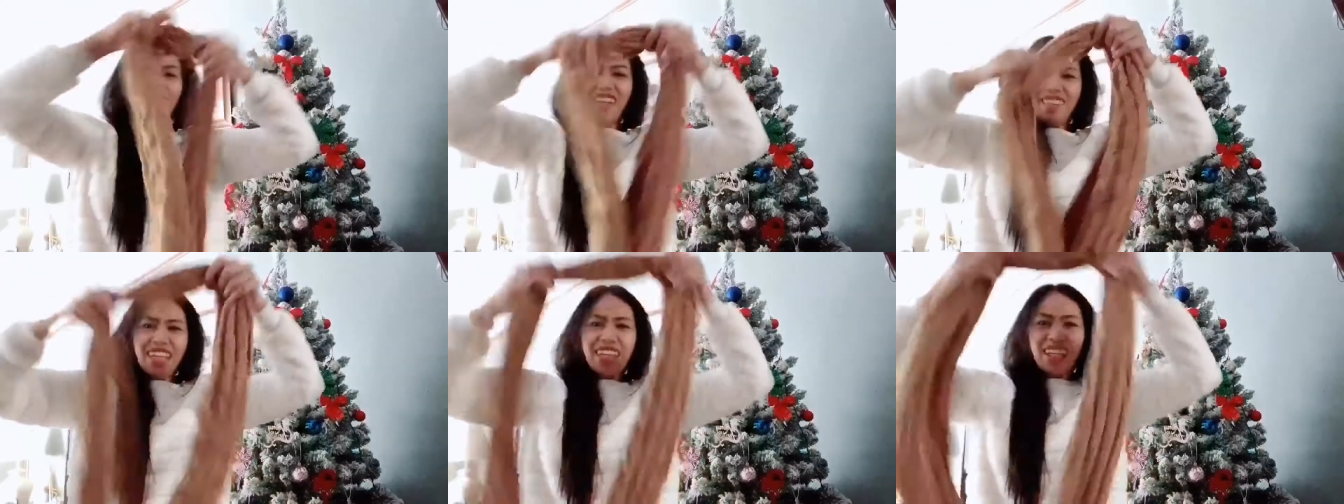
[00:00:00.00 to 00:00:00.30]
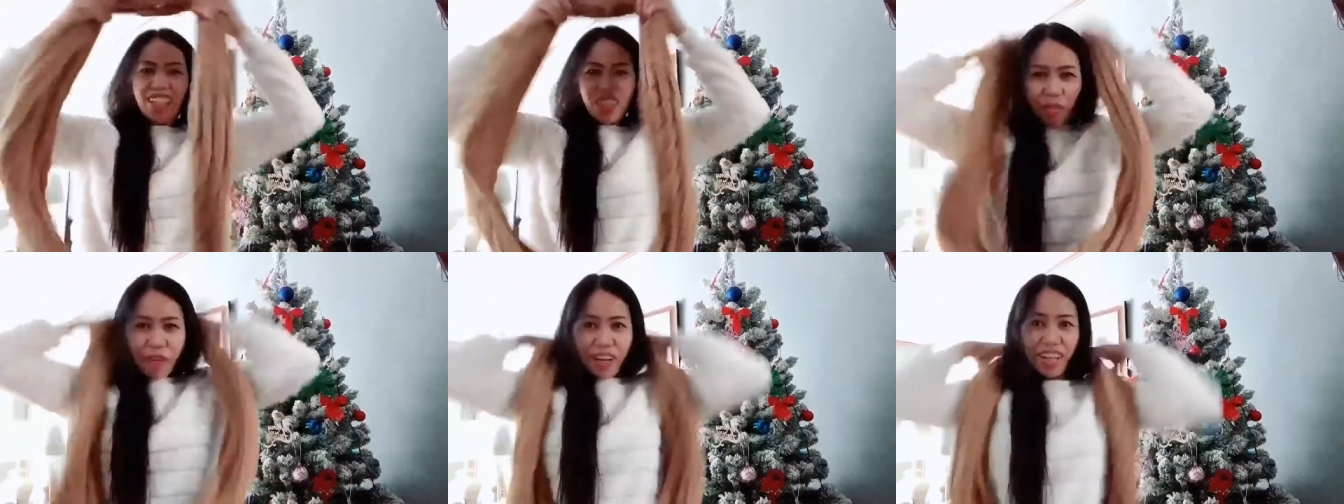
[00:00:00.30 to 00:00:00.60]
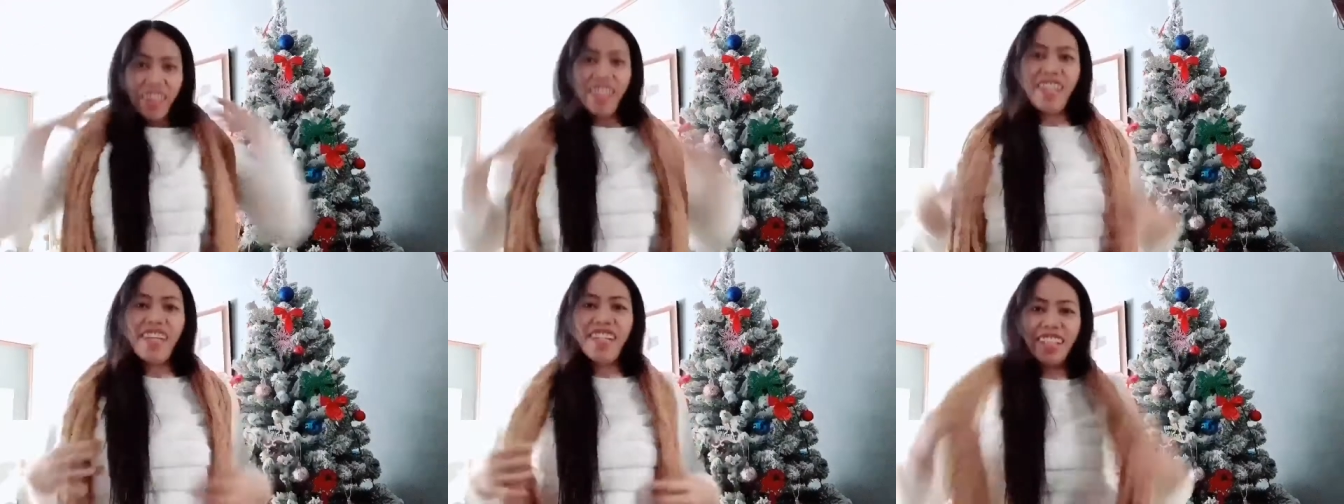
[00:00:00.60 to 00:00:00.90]
i can wear
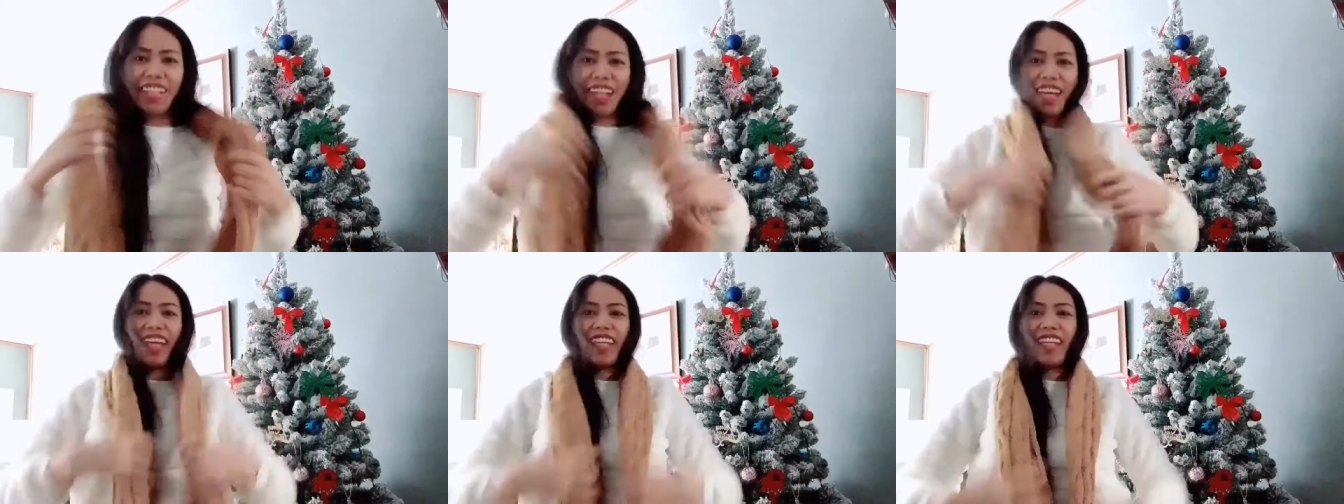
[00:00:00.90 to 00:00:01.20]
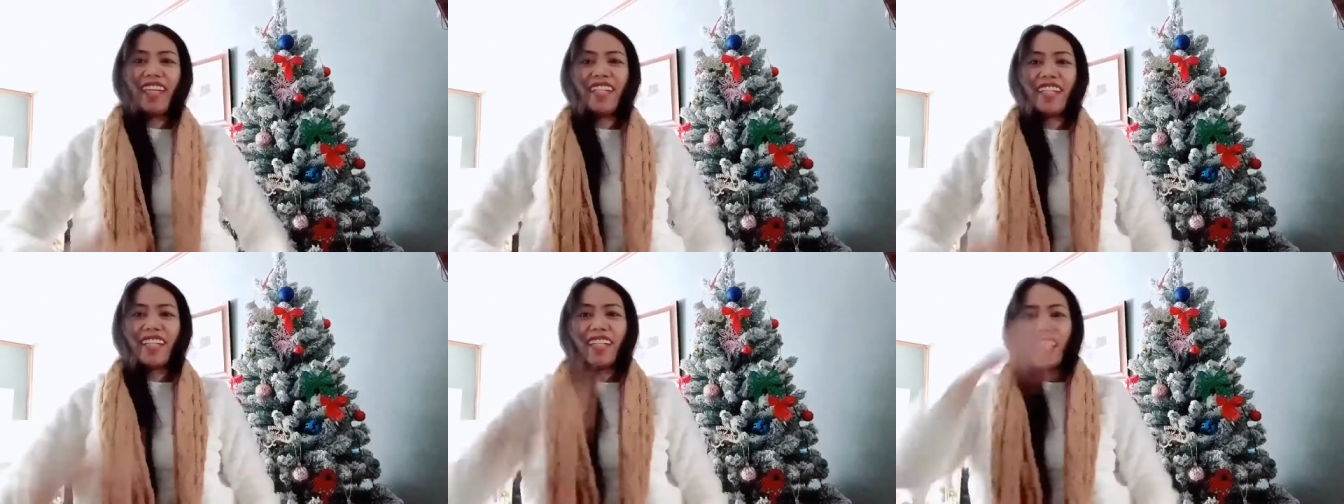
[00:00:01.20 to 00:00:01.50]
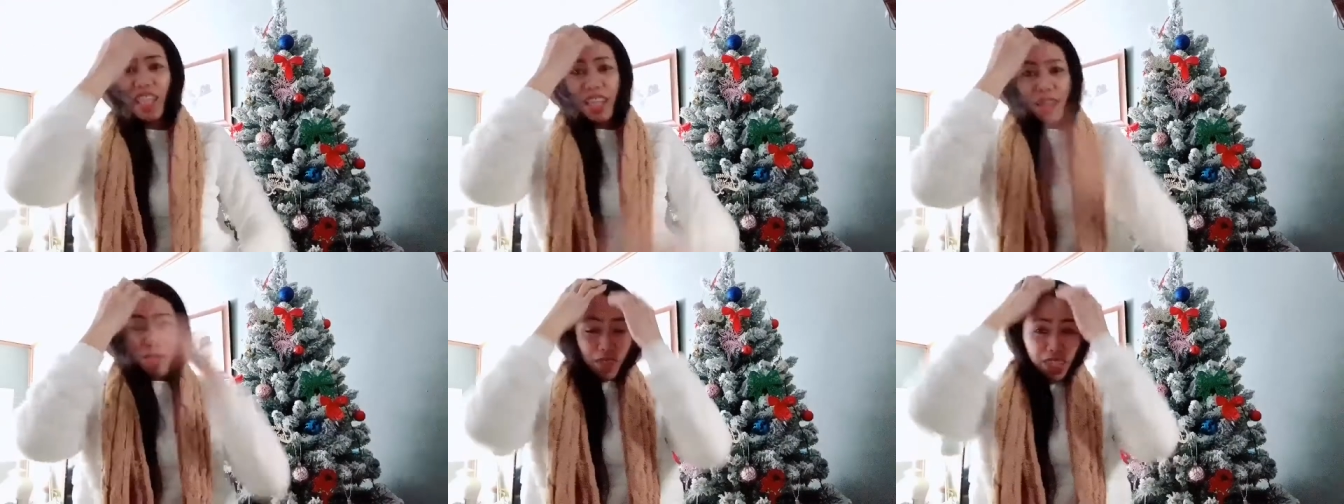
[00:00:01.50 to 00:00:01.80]
this like this
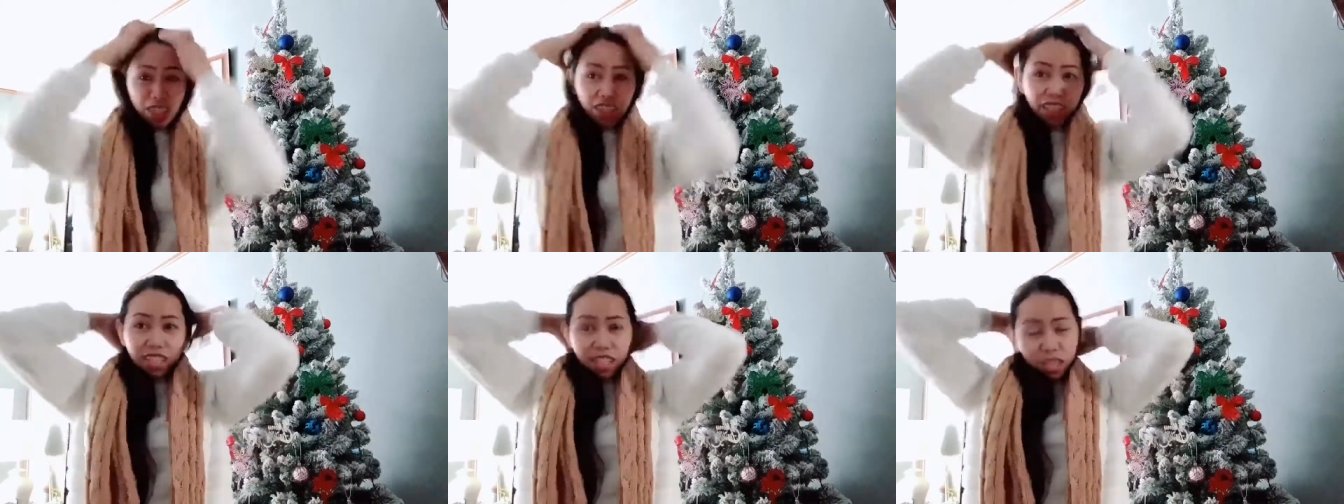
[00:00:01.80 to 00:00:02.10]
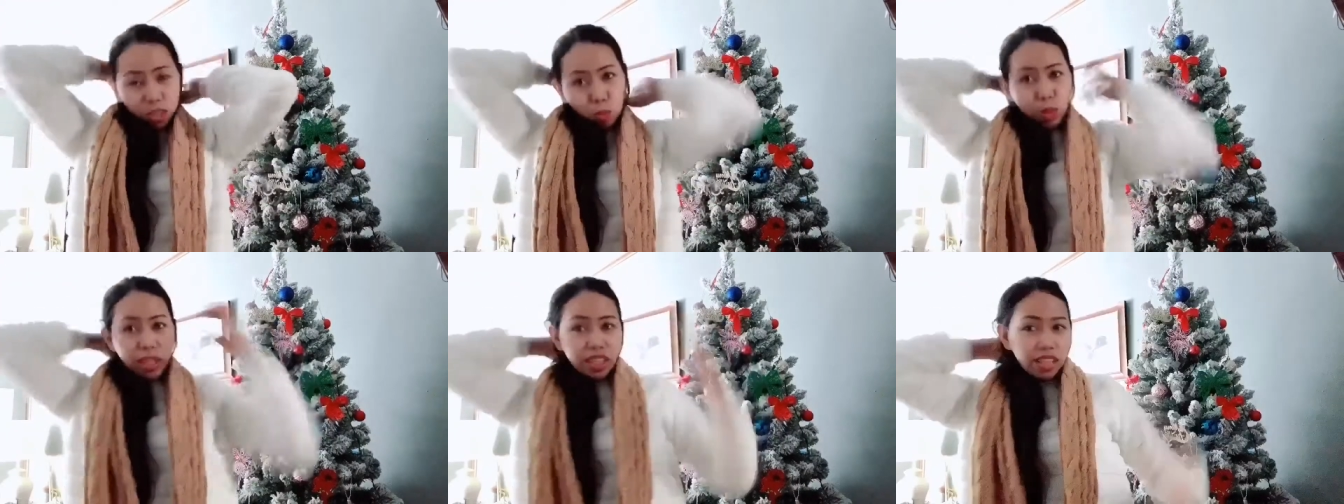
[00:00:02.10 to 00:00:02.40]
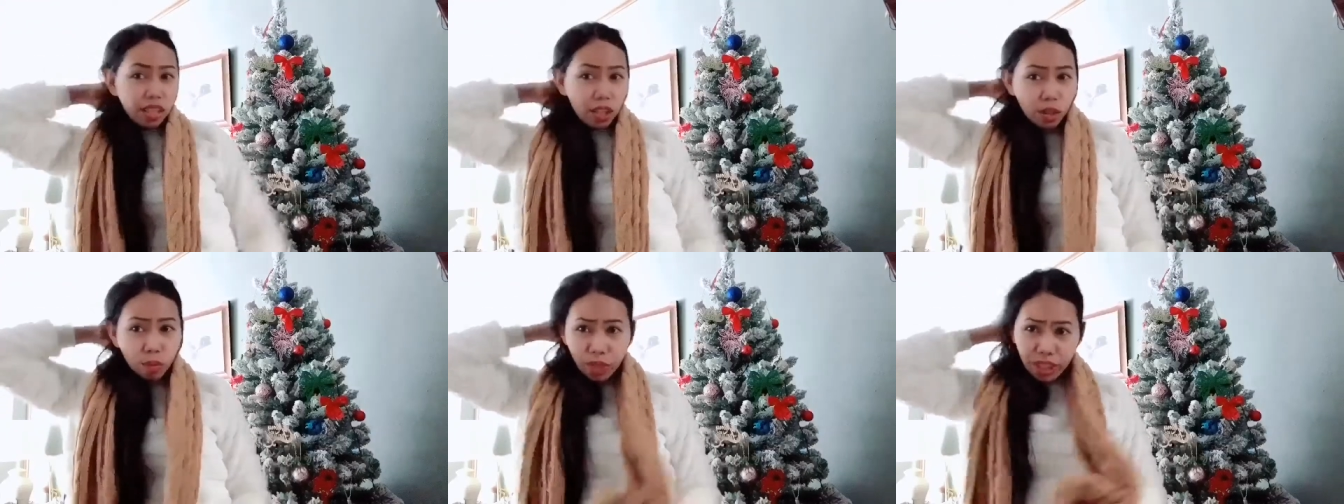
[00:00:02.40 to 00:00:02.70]
because it's
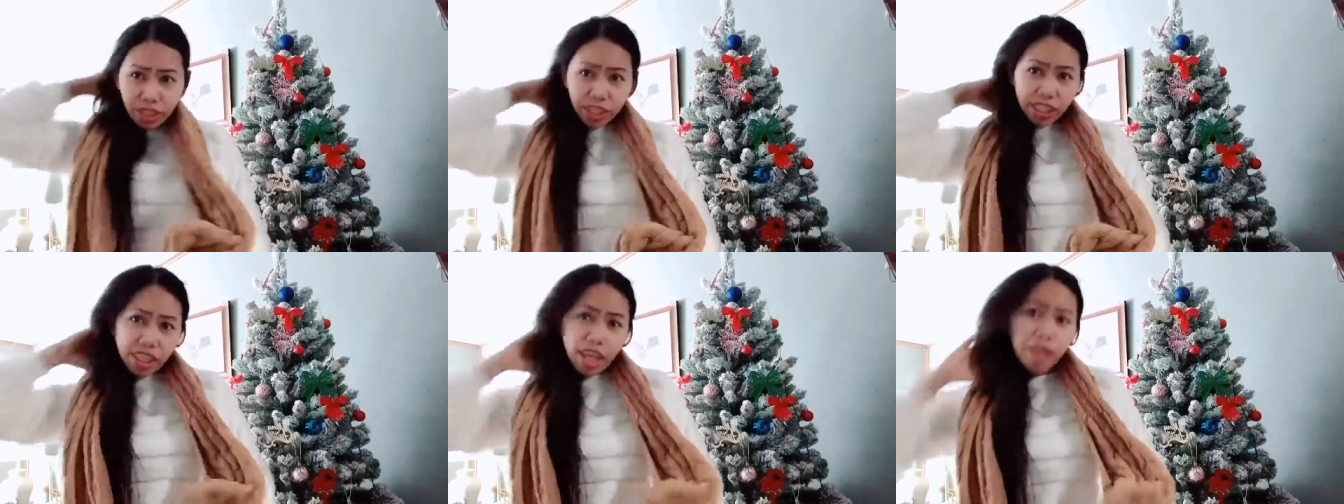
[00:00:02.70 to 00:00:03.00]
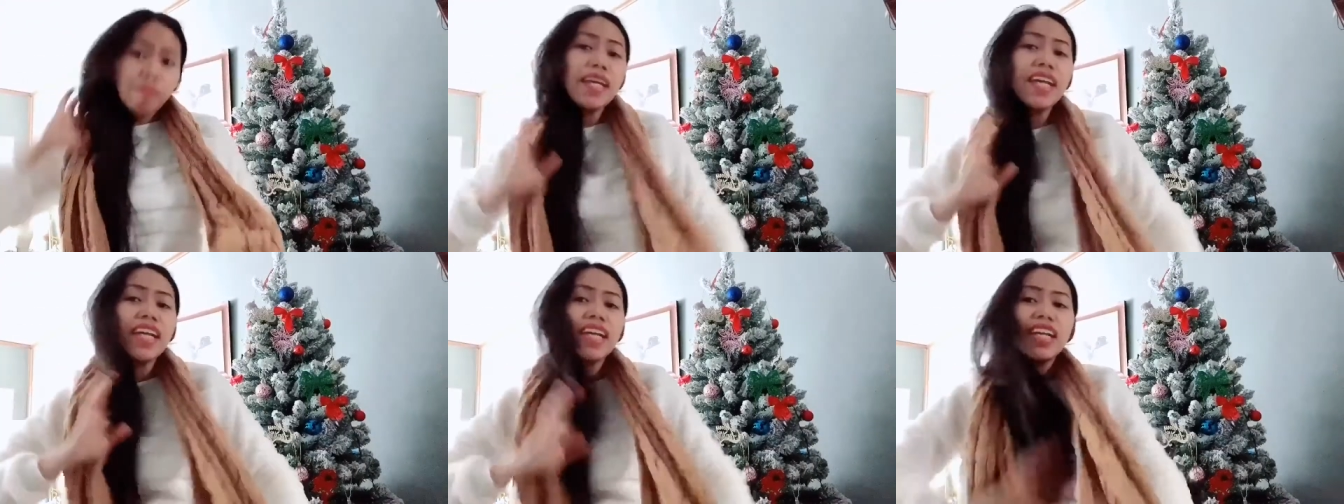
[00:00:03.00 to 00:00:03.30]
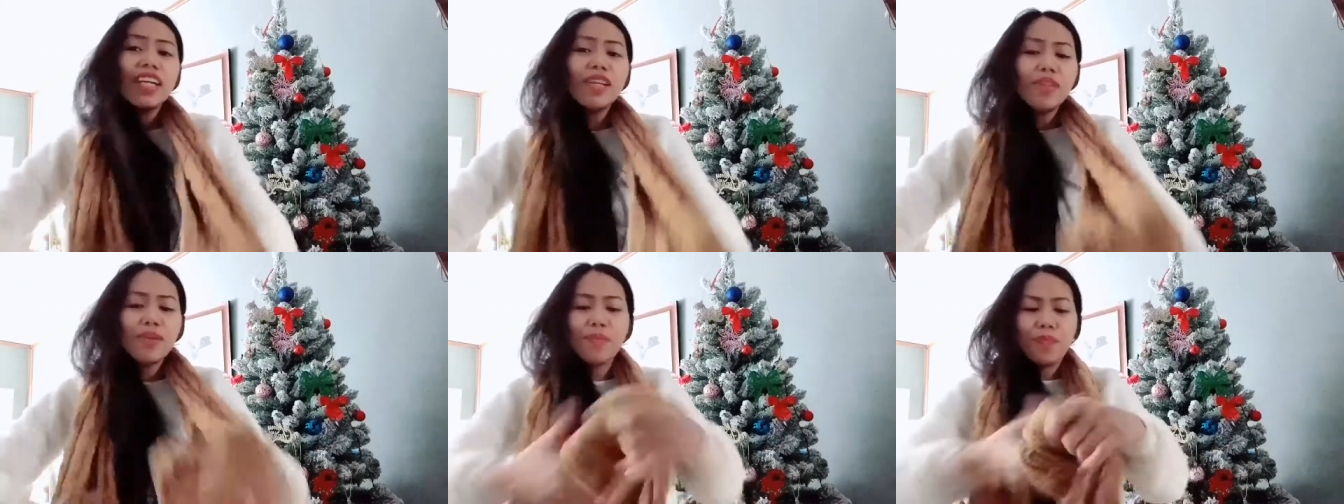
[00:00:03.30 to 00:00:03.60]
winter time here
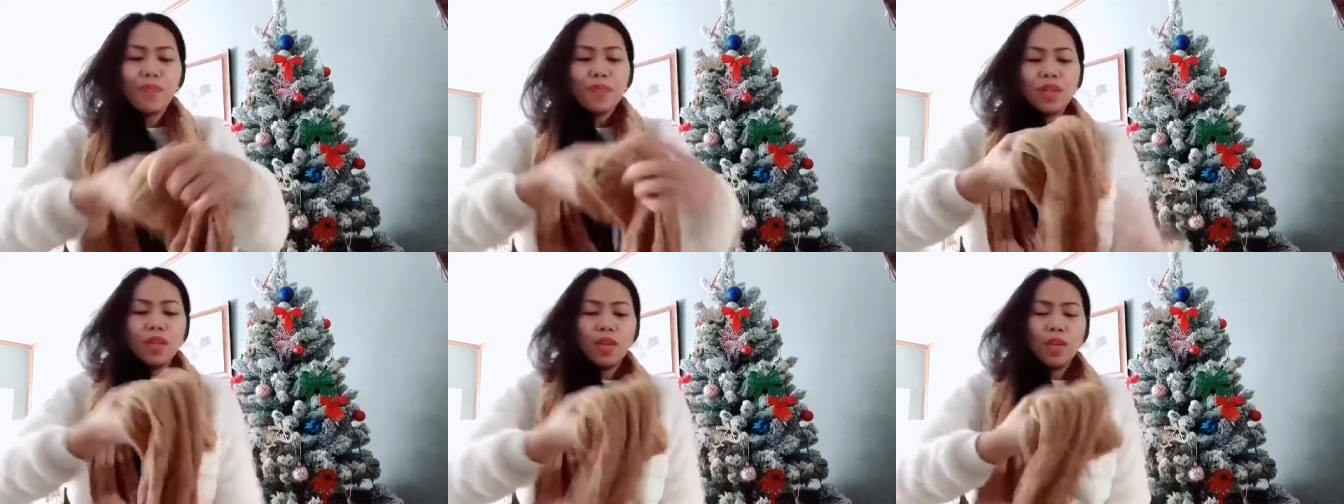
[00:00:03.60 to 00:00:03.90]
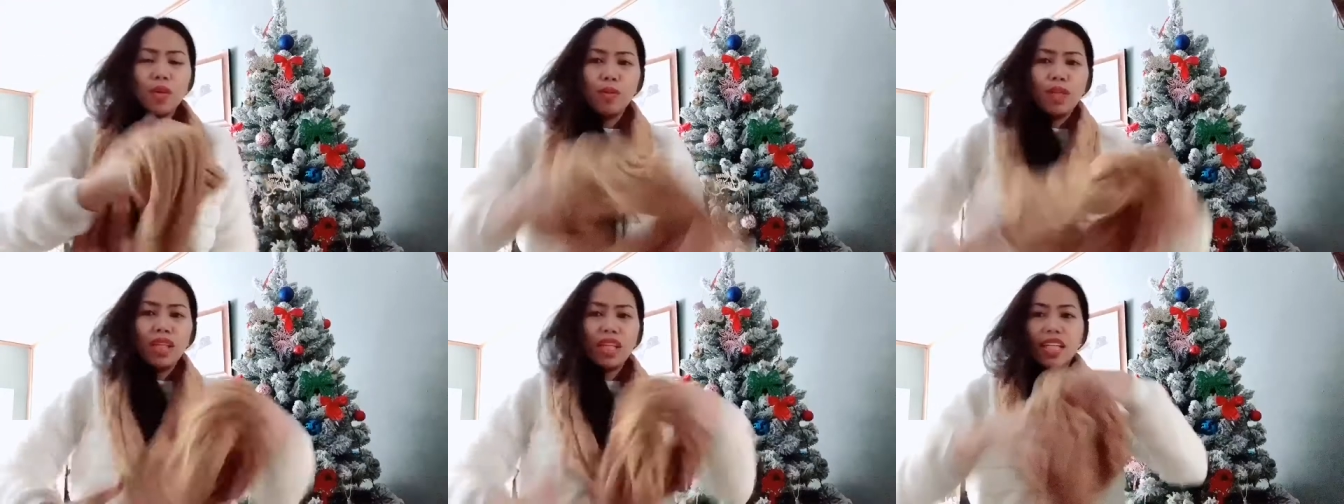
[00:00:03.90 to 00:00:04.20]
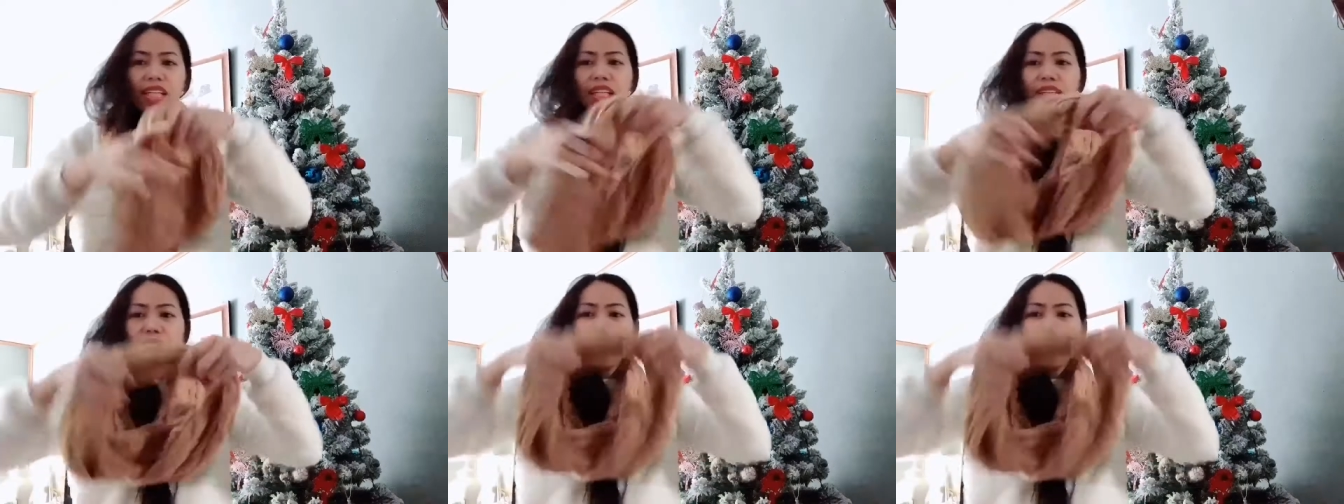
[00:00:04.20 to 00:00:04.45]
we need